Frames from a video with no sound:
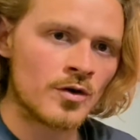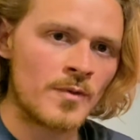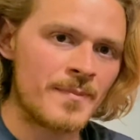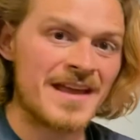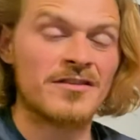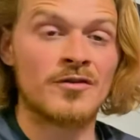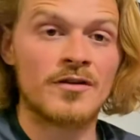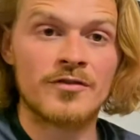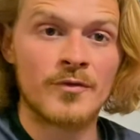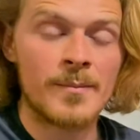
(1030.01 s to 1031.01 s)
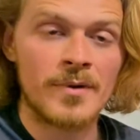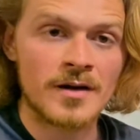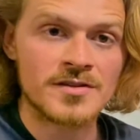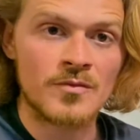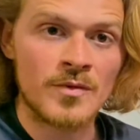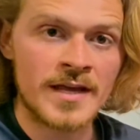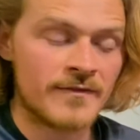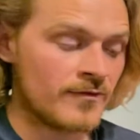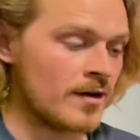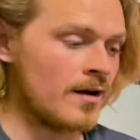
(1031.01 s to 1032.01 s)
We pay $33 a week
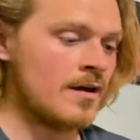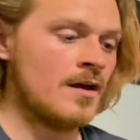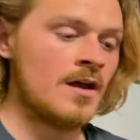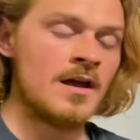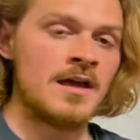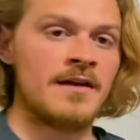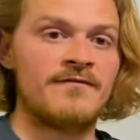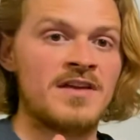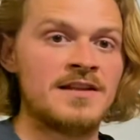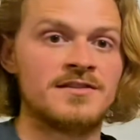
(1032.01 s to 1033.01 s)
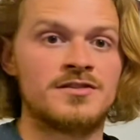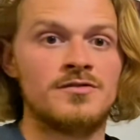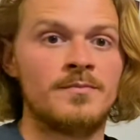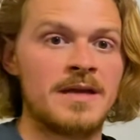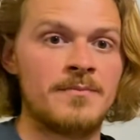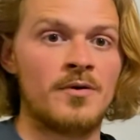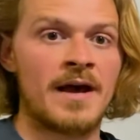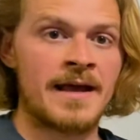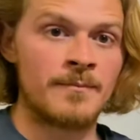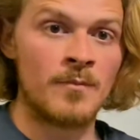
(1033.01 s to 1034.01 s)
for it feeds 2 people
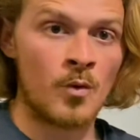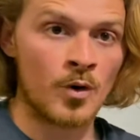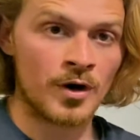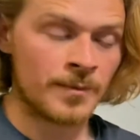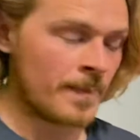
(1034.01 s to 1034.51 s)
and more.